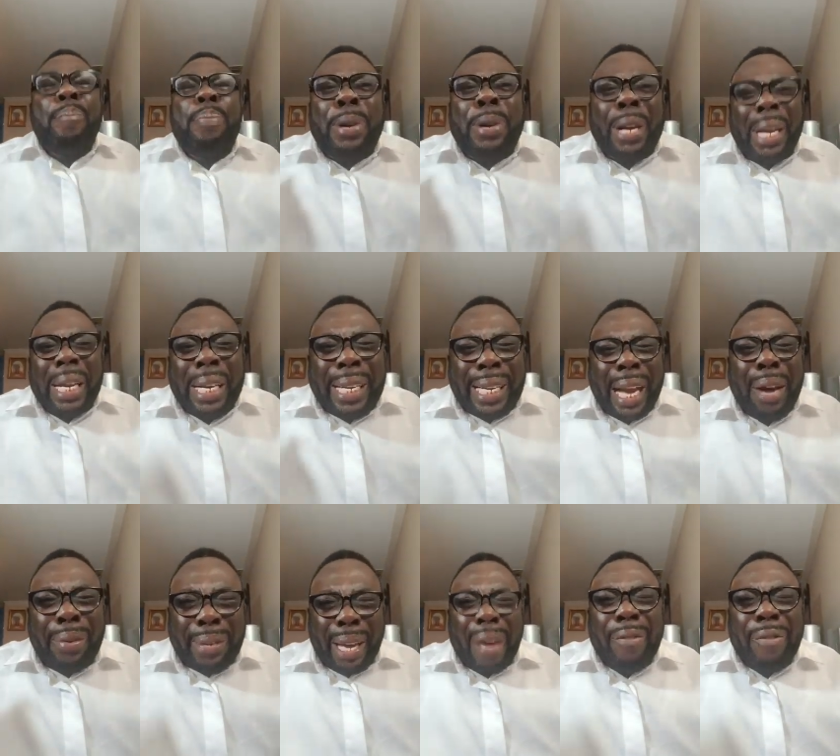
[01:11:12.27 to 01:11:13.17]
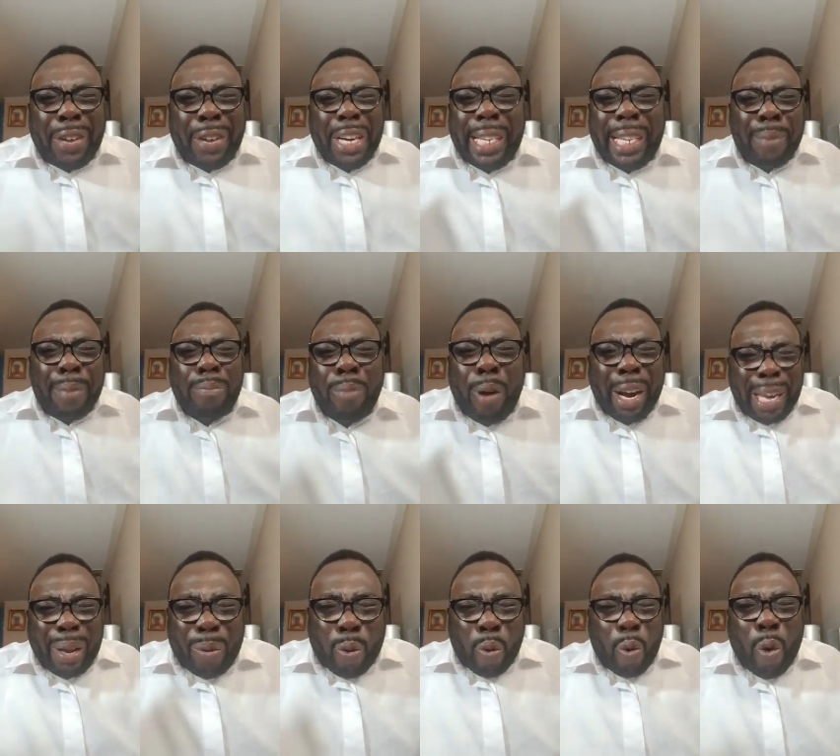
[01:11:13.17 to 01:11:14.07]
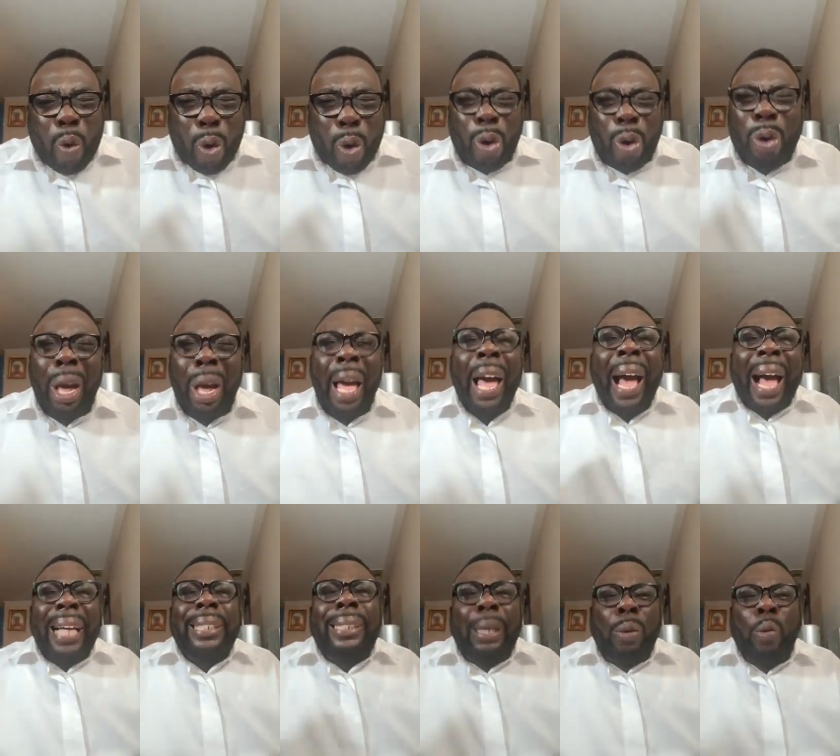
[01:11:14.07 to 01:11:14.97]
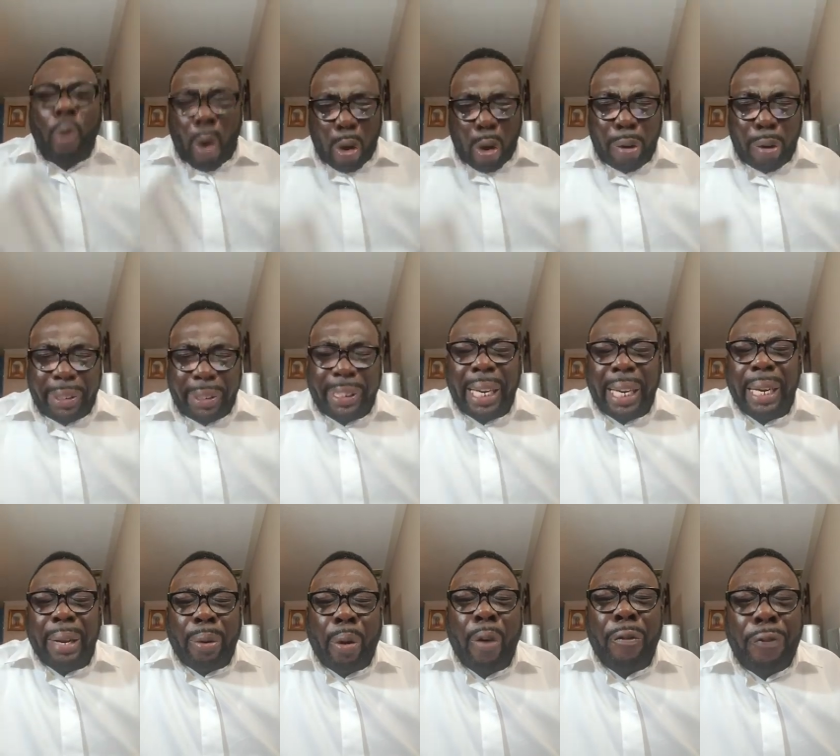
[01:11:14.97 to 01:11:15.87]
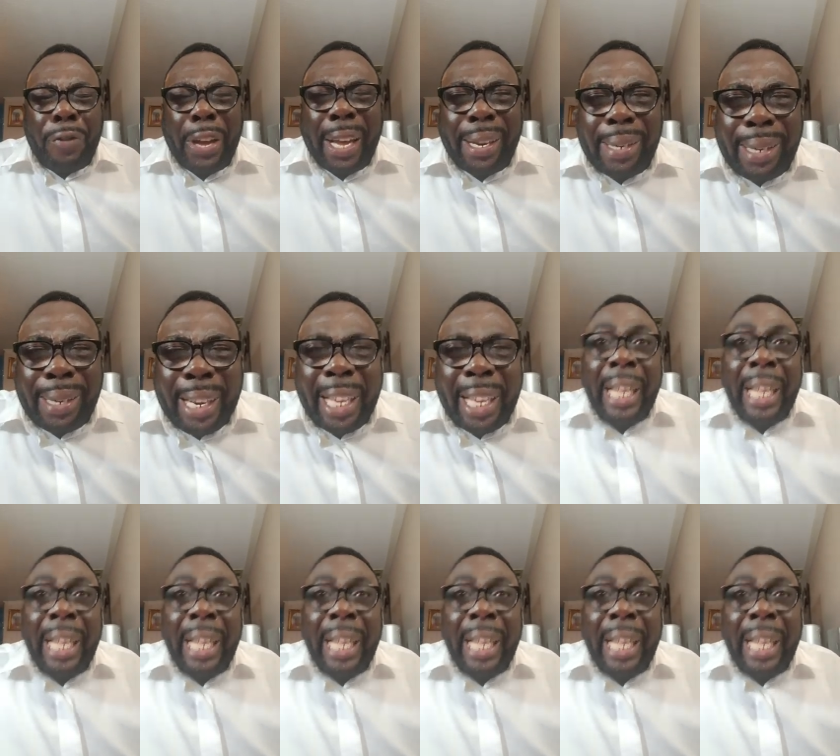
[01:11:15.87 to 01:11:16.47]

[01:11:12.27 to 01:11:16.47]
break down every demonic wall as the wall of Jericho fell.